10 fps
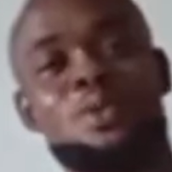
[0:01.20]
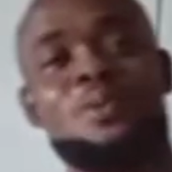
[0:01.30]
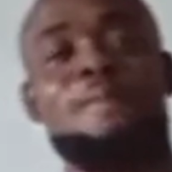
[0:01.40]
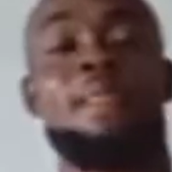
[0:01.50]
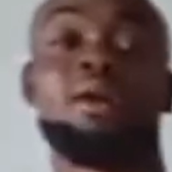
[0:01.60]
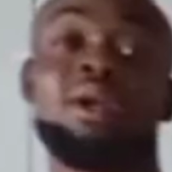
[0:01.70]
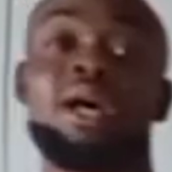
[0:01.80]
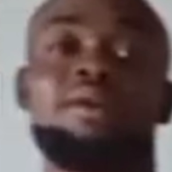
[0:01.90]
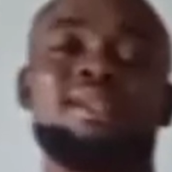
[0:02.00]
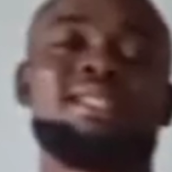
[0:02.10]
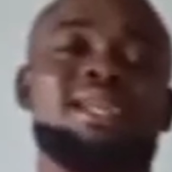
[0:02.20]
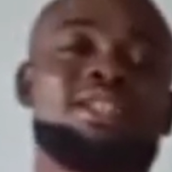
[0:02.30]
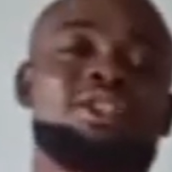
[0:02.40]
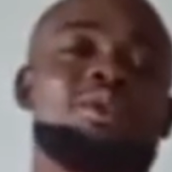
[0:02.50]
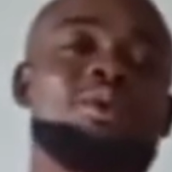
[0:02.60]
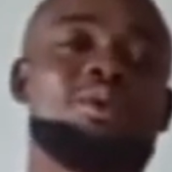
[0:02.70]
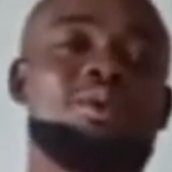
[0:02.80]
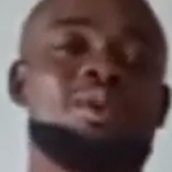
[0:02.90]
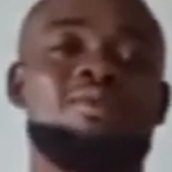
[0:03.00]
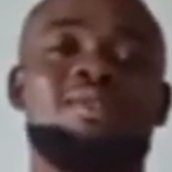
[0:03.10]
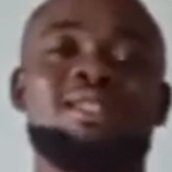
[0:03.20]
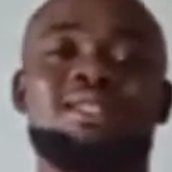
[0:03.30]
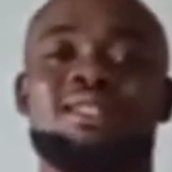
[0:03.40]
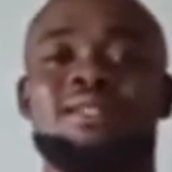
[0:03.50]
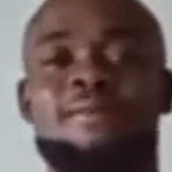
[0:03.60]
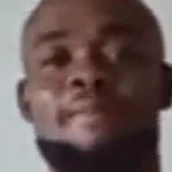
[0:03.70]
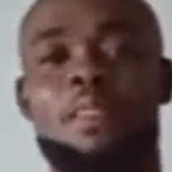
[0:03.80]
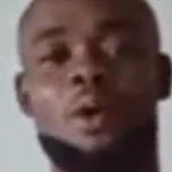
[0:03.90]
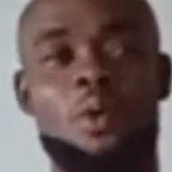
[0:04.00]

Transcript: to another great section of this